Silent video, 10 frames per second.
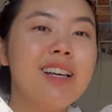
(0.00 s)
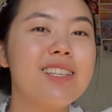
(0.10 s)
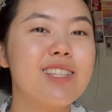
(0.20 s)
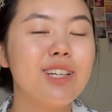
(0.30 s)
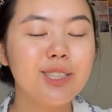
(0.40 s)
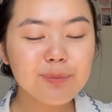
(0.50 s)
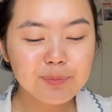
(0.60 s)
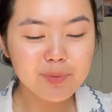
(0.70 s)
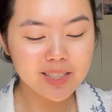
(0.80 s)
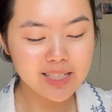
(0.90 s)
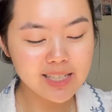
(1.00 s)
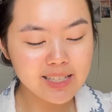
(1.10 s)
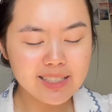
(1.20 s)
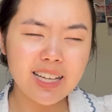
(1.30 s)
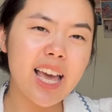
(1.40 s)
So this
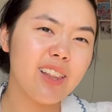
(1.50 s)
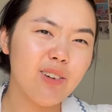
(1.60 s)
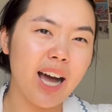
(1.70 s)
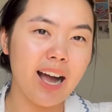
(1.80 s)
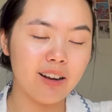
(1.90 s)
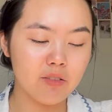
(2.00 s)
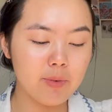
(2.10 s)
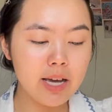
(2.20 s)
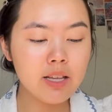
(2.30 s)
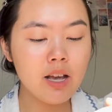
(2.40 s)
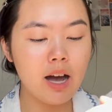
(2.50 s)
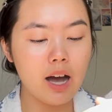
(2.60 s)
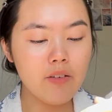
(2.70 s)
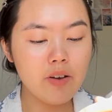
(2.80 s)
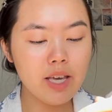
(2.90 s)
is a little hack of mine. I
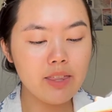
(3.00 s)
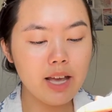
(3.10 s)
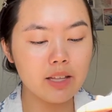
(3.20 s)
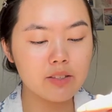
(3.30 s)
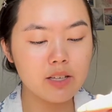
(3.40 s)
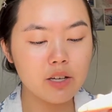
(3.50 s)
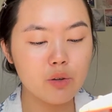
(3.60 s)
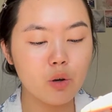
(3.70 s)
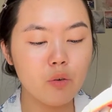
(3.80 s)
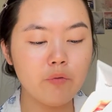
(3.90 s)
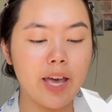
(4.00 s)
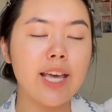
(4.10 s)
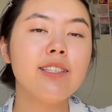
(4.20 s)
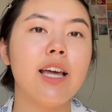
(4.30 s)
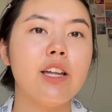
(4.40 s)
find that your
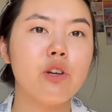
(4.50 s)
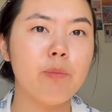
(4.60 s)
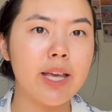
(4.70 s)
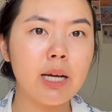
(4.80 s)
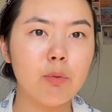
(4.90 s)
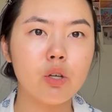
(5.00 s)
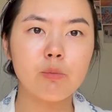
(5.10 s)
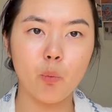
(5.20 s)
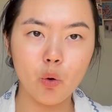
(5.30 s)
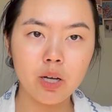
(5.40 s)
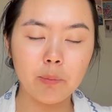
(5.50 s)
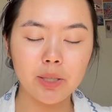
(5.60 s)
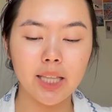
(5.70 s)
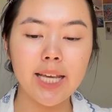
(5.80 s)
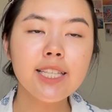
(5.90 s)
face and your makeup looks more
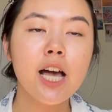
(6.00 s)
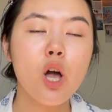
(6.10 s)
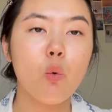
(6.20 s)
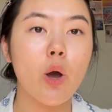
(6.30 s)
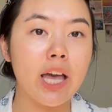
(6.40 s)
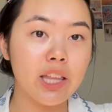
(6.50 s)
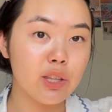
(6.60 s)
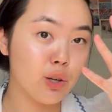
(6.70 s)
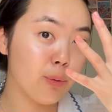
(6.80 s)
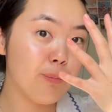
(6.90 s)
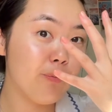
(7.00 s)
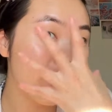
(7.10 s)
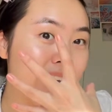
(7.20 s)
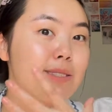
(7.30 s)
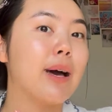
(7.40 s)
complete when your
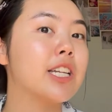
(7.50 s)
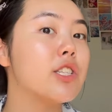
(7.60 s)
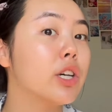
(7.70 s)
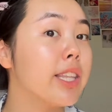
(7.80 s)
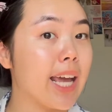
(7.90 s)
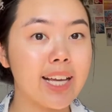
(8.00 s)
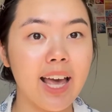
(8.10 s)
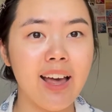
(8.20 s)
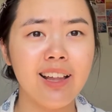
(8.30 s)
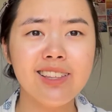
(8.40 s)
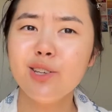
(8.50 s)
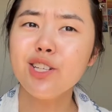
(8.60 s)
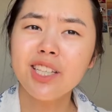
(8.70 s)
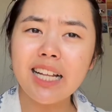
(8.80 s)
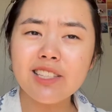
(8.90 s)
face matches your neck, and
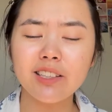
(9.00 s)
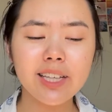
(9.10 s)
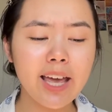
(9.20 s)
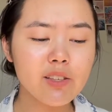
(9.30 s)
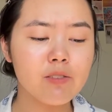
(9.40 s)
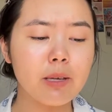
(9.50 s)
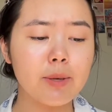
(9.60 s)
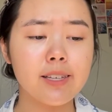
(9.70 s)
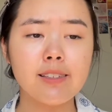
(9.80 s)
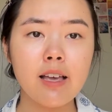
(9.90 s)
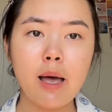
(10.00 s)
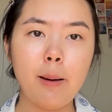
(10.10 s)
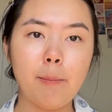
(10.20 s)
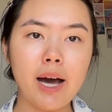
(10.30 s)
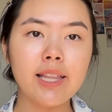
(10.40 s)
usually that's not the case for me because
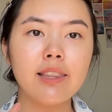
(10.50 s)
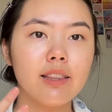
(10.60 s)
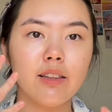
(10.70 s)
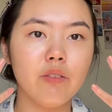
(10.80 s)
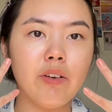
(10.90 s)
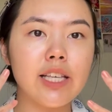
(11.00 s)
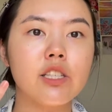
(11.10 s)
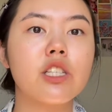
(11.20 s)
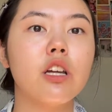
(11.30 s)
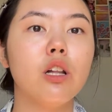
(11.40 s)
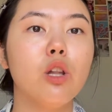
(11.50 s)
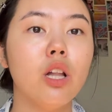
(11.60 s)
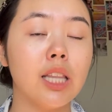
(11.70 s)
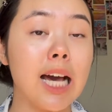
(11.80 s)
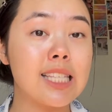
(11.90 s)
my face is just a lot
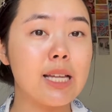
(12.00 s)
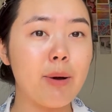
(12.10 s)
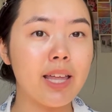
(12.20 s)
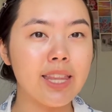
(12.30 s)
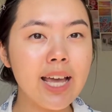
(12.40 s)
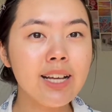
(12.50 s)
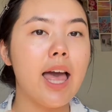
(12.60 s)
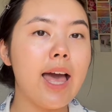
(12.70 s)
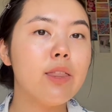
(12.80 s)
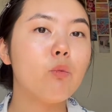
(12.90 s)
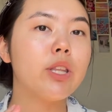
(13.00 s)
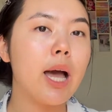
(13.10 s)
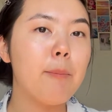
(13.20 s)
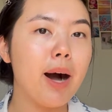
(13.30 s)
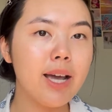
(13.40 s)
lighter than my neck, and when I
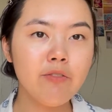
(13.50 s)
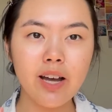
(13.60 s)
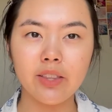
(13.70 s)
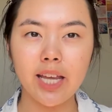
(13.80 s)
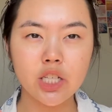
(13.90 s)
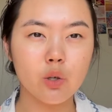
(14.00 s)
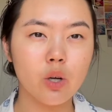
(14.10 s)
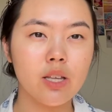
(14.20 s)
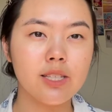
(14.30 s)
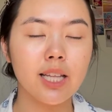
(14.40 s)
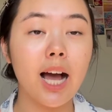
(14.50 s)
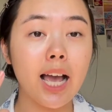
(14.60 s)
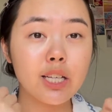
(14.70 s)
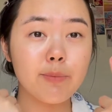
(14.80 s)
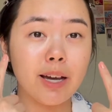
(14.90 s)
buy foundation or concealer I
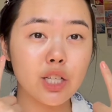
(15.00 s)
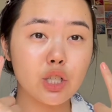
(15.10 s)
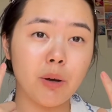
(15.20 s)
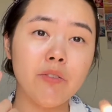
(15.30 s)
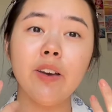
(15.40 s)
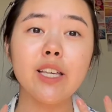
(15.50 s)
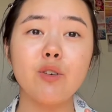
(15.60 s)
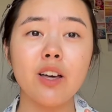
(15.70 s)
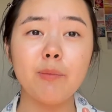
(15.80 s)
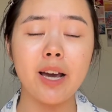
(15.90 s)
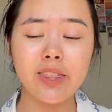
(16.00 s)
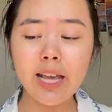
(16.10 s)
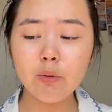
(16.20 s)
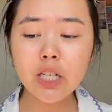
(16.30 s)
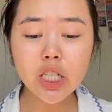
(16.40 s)
actually match it to my face rather than my neck,
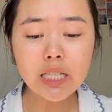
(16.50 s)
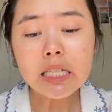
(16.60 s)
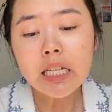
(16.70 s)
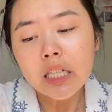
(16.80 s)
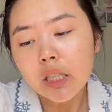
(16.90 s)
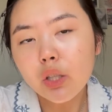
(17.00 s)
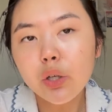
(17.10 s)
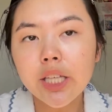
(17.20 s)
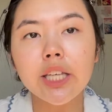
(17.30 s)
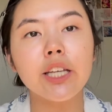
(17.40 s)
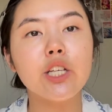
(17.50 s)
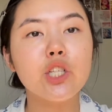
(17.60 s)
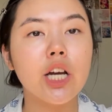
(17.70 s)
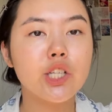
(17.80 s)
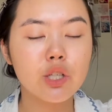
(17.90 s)
which is low-key an issue.
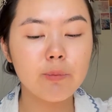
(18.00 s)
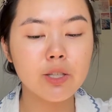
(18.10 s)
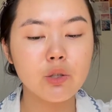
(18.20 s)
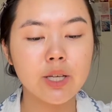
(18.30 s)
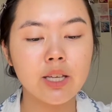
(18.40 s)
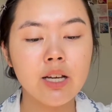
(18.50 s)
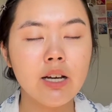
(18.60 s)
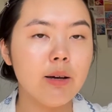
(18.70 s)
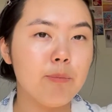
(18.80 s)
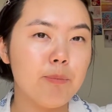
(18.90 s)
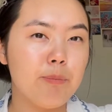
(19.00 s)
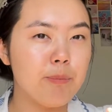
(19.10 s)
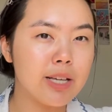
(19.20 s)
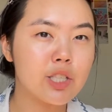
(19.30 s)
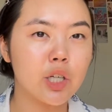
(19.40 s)
I should be doing a
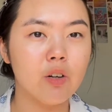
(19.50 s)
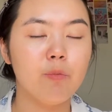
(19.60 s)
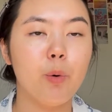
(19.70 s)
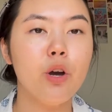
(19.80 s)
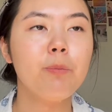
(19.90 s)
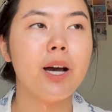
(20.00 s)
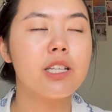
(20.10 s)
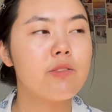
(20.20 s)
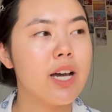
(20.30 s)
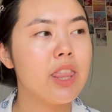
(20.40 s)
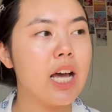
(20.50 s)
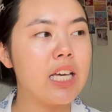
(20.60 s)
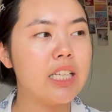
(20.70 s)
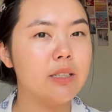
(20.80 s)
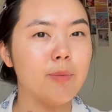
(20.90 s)
mixture of both, but I just find that
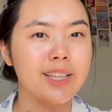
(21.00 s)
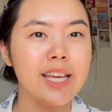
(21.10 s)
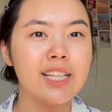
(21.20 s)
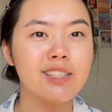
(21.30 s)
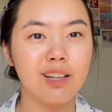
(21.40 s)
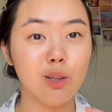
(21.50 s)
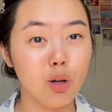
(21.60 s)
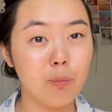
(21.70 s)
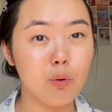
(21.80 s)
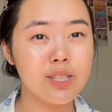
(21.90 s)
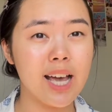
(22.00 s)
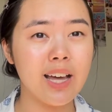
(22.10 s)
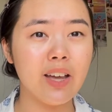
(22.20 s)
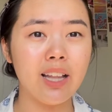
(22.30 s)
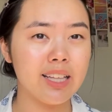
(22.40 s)
my neck is a lot more tan,
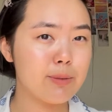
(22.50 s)
at least